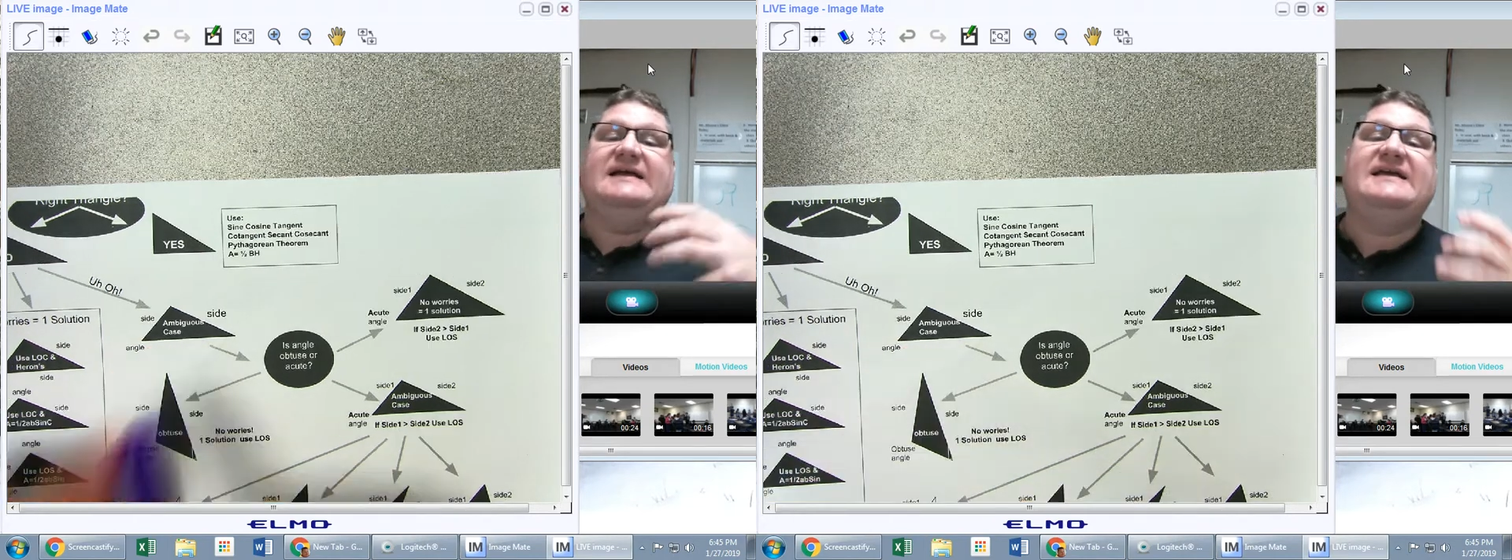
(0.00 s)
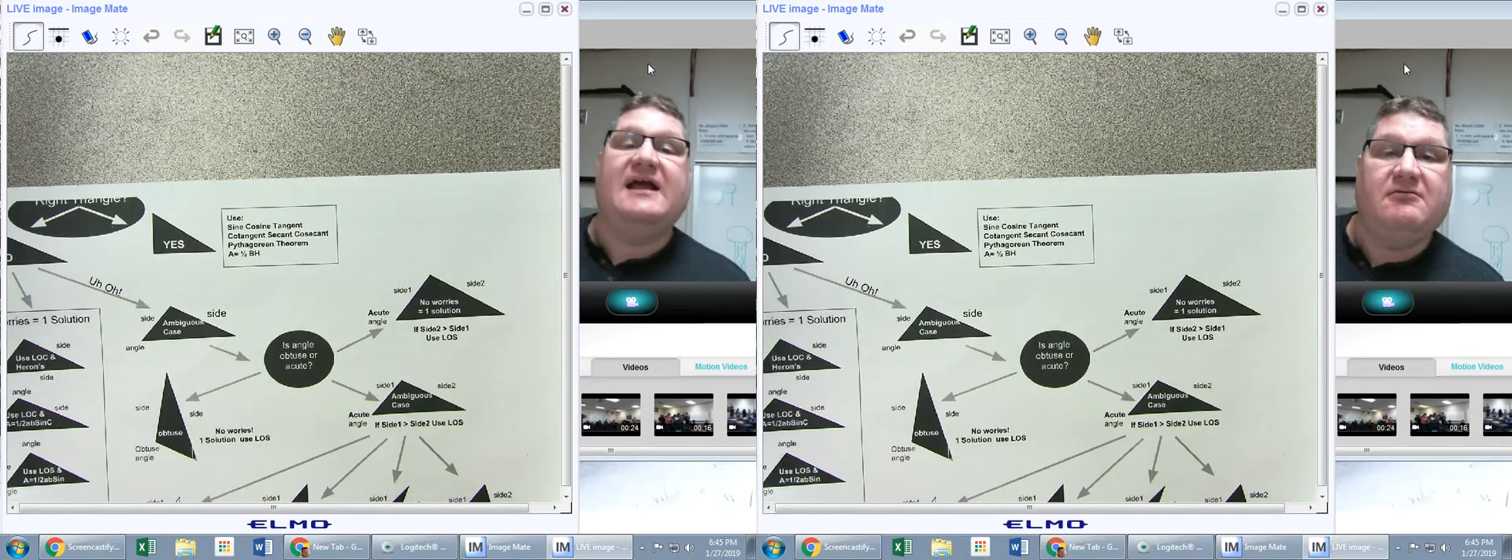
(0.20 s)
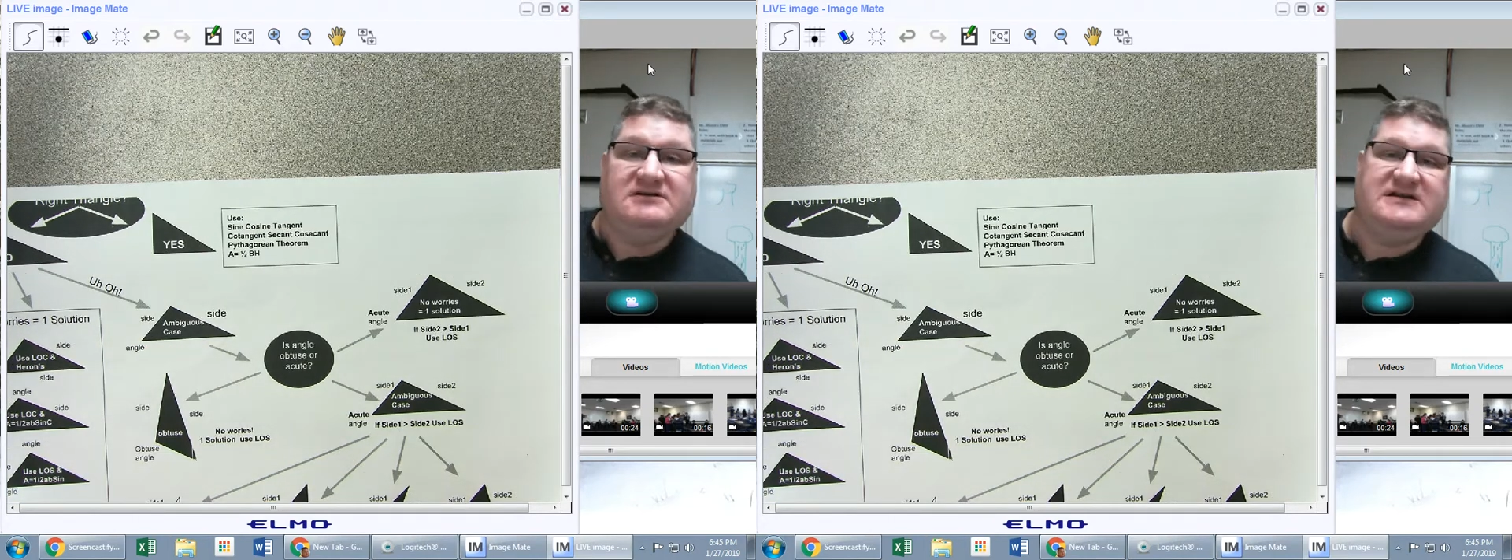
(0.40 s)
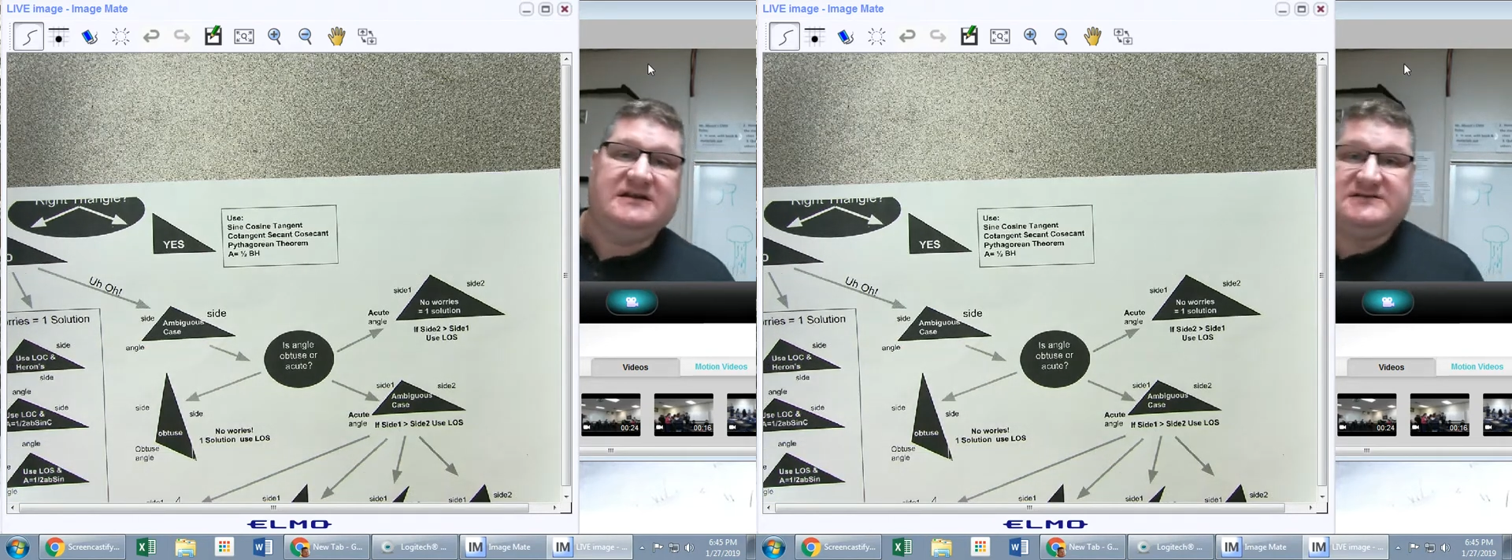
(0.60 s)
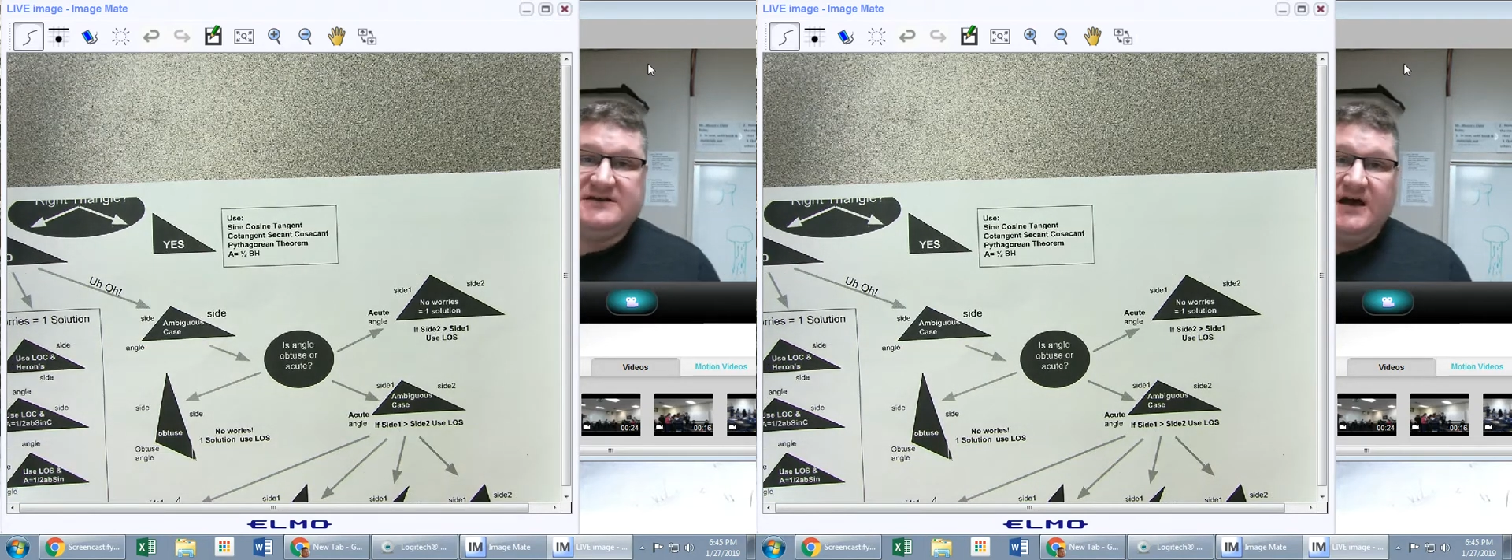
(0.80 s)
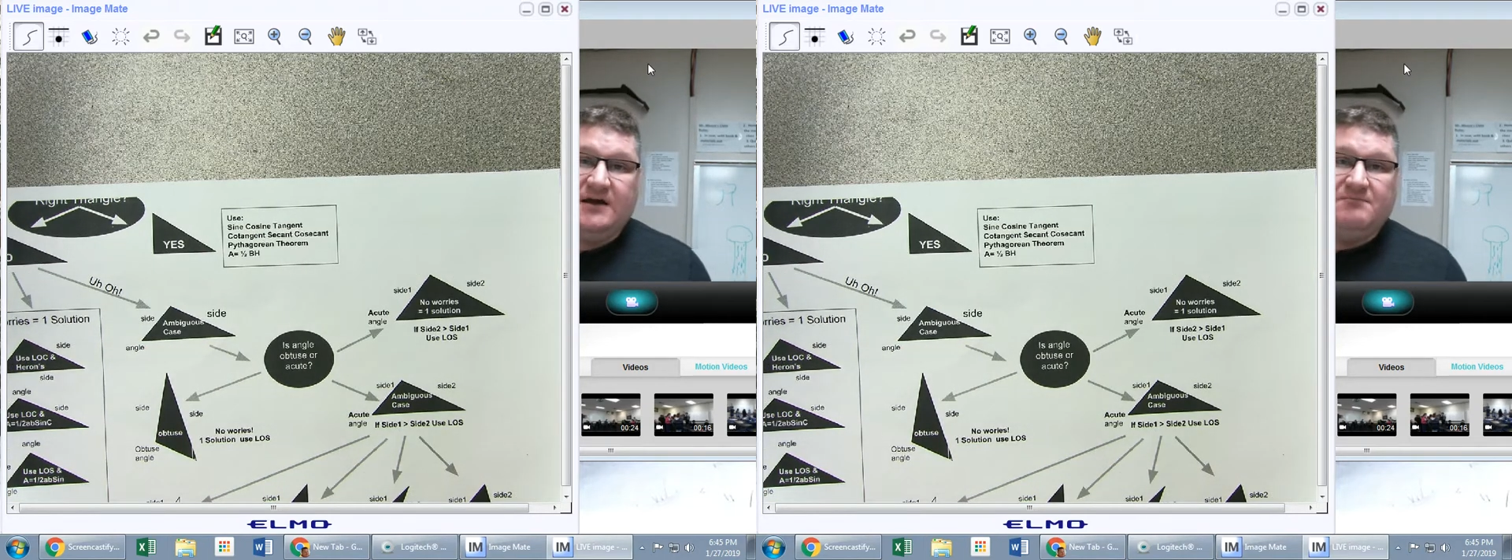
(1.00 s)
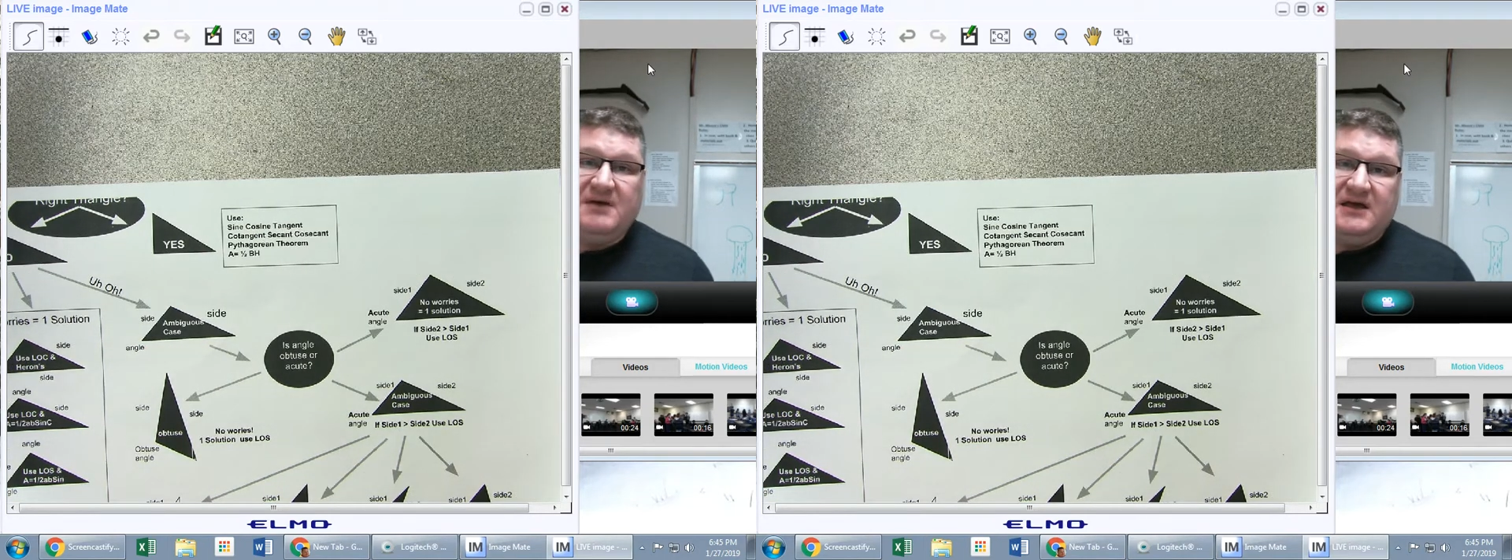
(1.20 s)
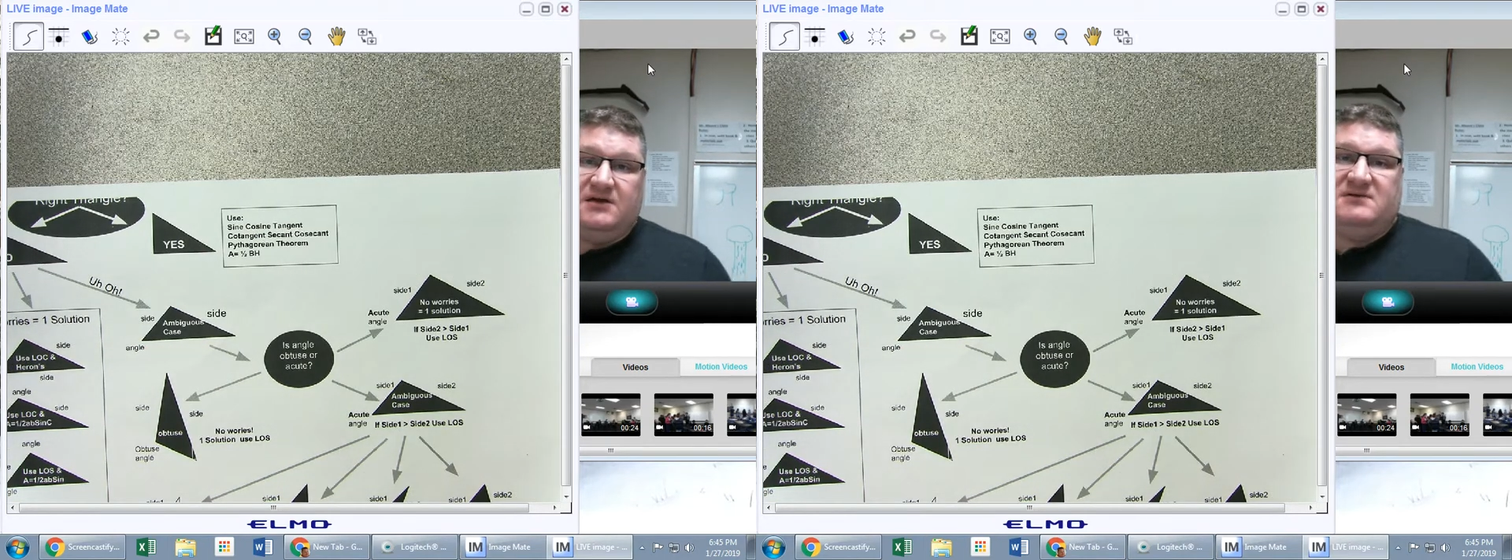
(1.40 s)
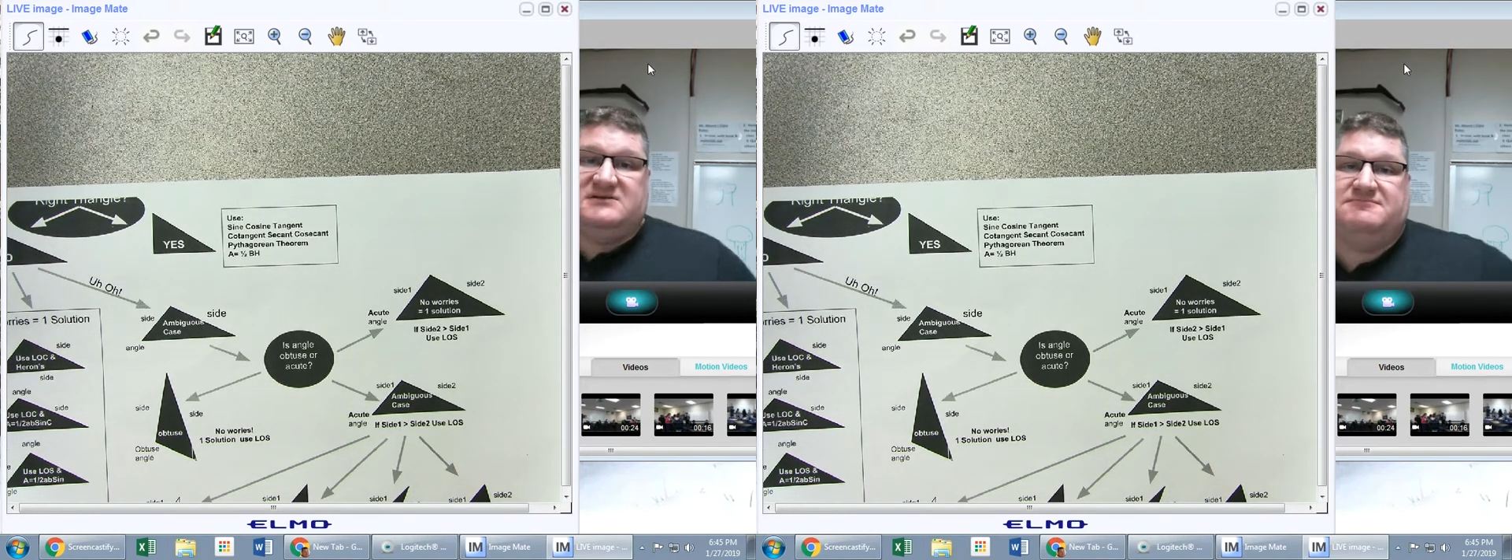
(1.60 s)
guaranteed it's not ambiguous